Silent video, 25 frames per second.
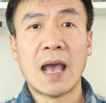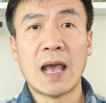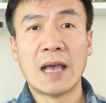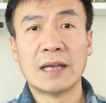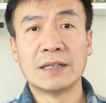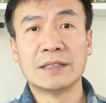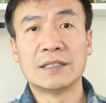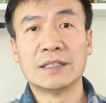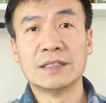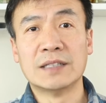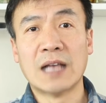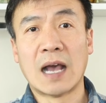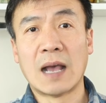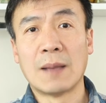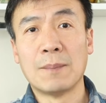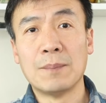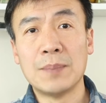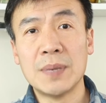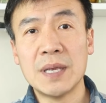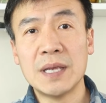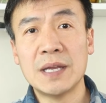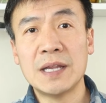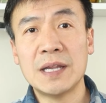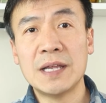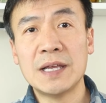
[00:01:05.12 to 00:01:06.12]

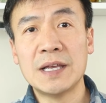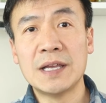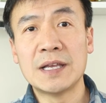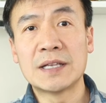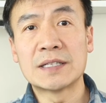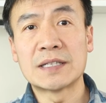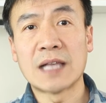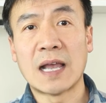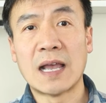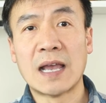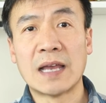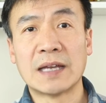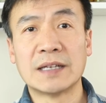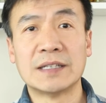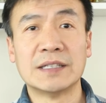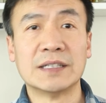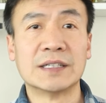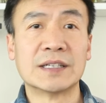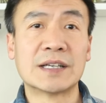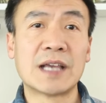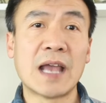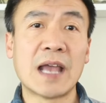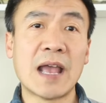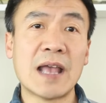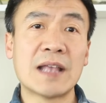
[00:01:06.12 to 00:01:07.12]
anti-diabetics,
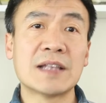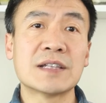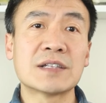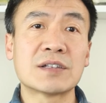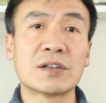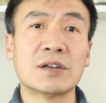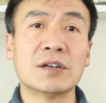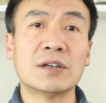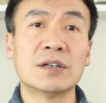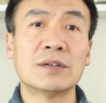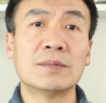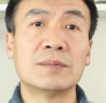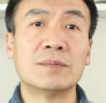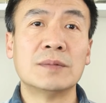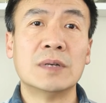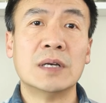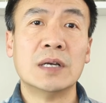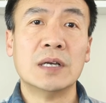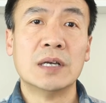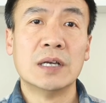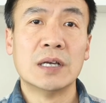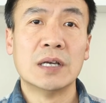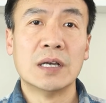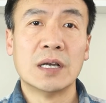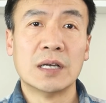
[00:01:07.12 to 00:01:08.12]
anti-cancer,
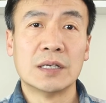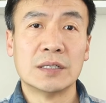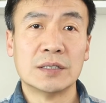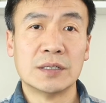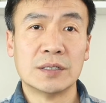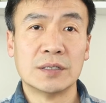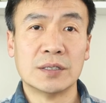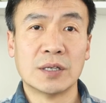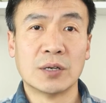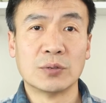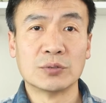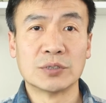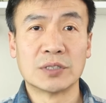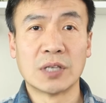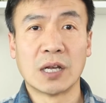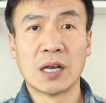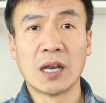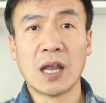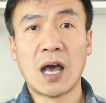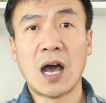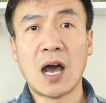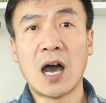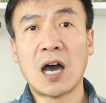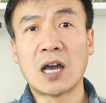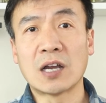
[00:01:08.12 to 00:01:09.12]
you know, there's a
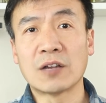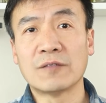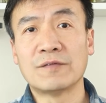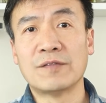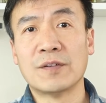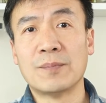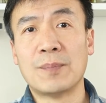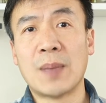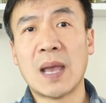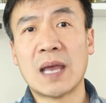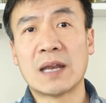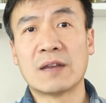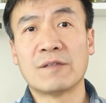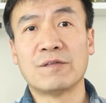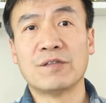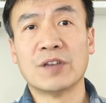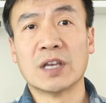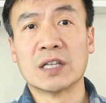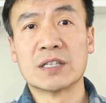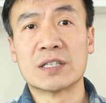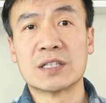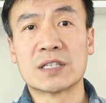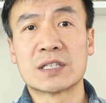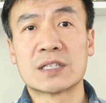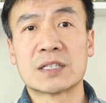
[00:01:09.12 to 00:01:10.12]
lot of
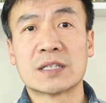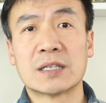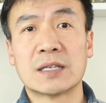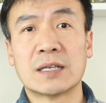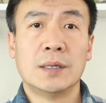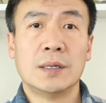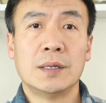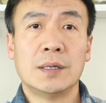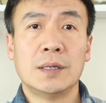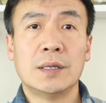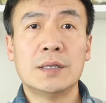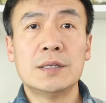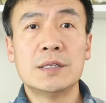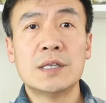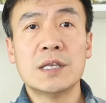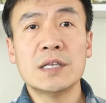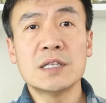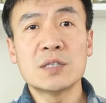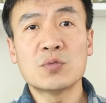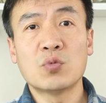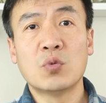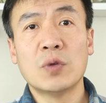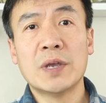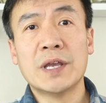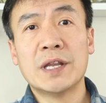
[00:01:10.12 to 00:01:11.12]
benefits. In
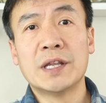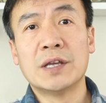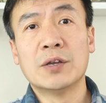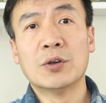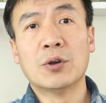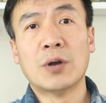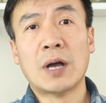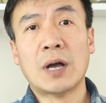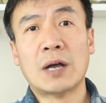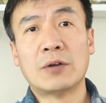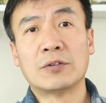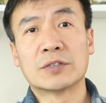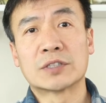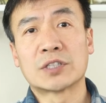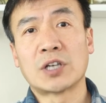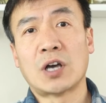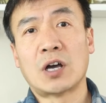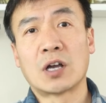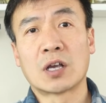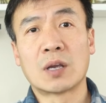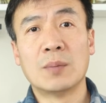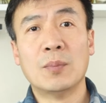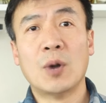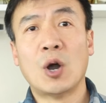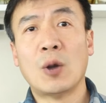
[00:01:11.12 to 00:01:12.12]
this video, I will
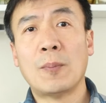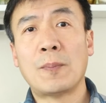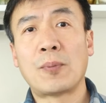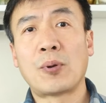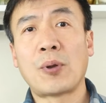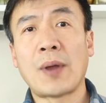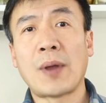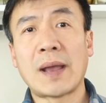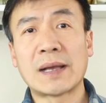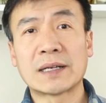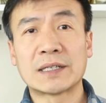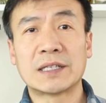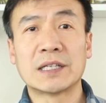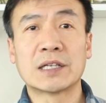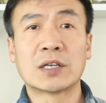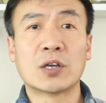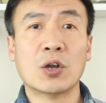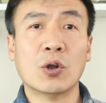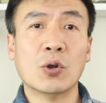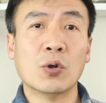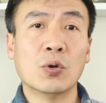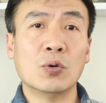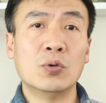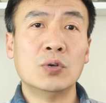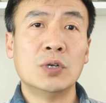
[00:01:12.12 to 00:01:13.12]
talk more
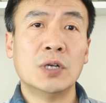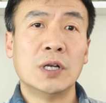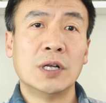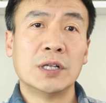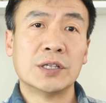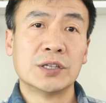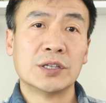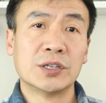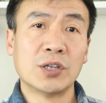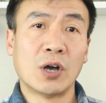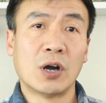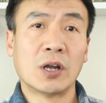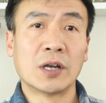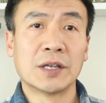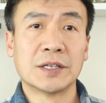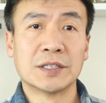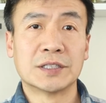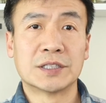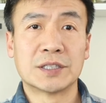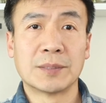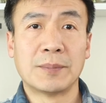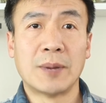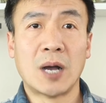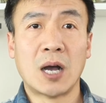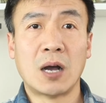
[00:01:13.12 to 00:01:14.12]
practical
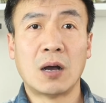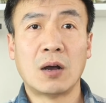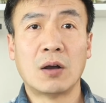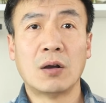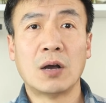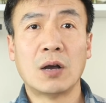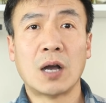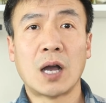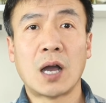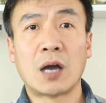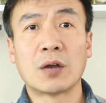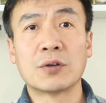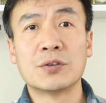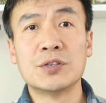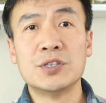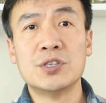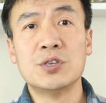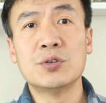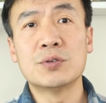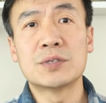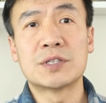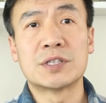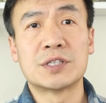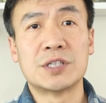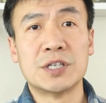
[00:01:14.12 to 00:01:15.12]
knowledge about how to
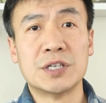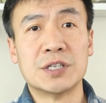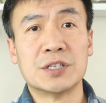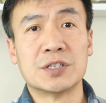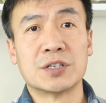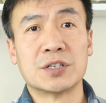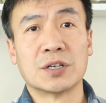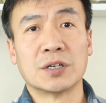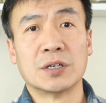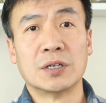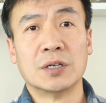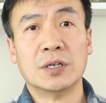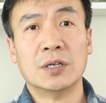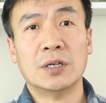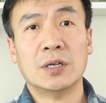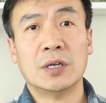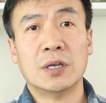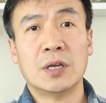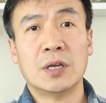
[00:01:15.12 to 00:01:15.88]
use ginger.